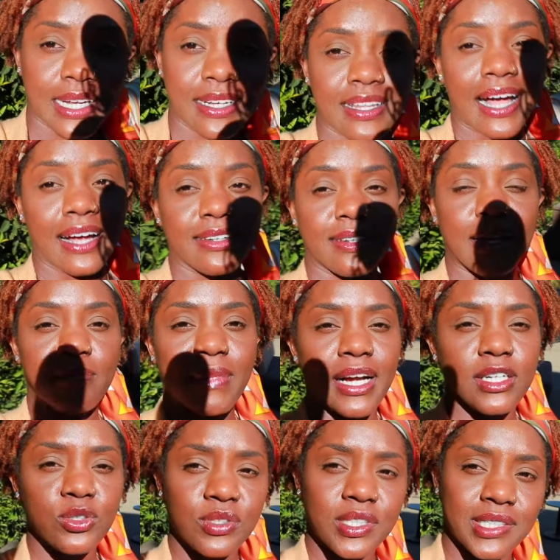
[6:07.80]
like that. I'm
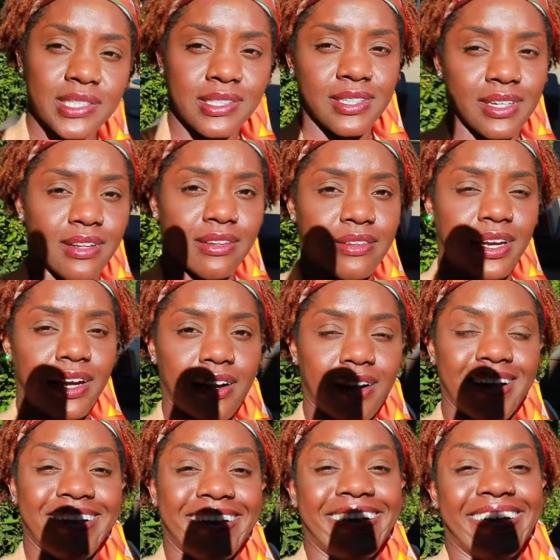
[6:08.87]
actually still there
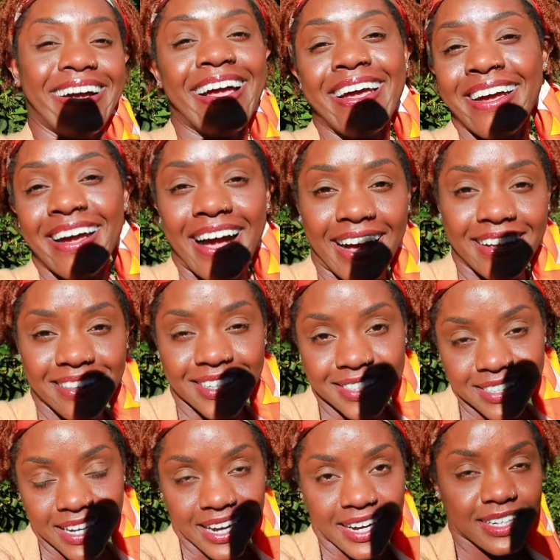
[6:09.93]
at the
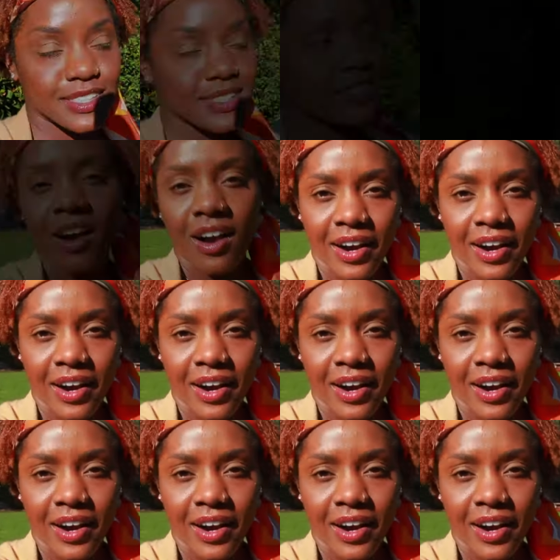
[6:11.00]
site.